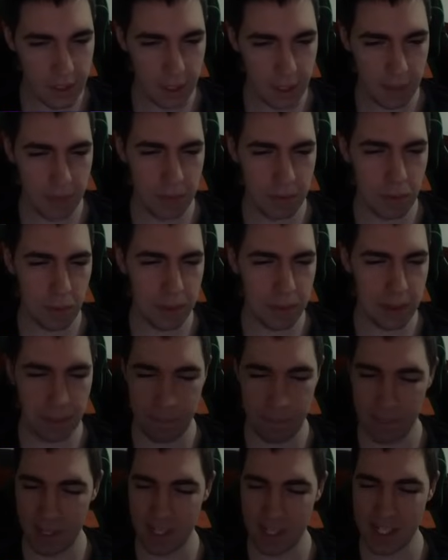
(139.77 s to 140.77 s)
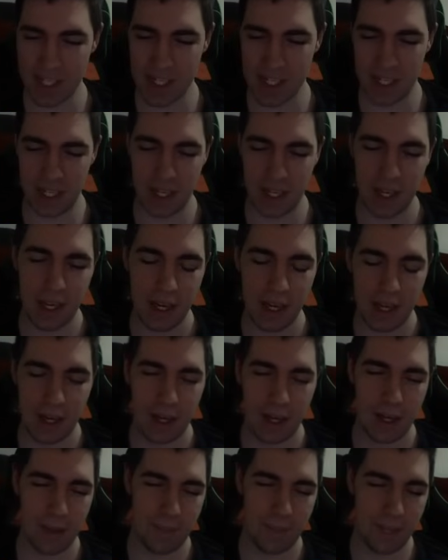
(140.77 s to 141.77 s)
I mean, we'll play Pixie,
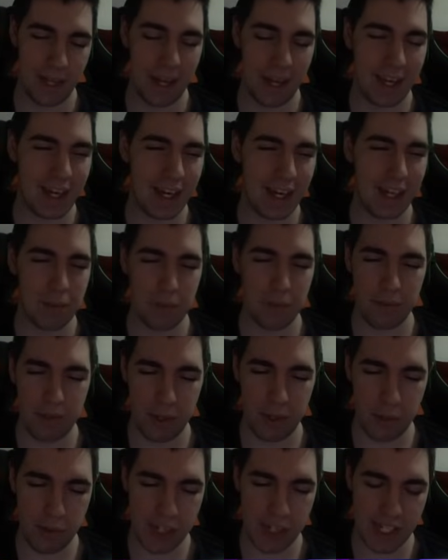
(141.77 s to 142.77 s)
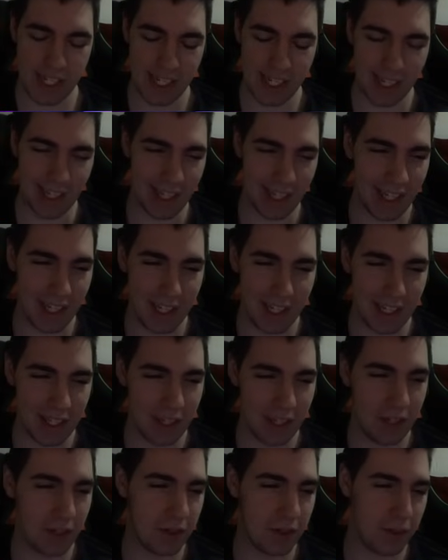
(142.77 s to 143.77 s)
but I can't really use Selene
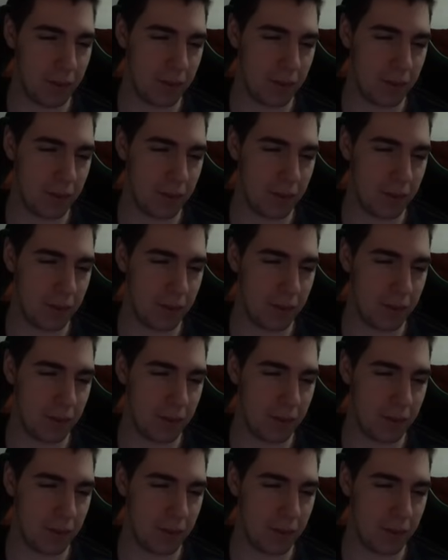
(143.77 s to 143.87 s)
here.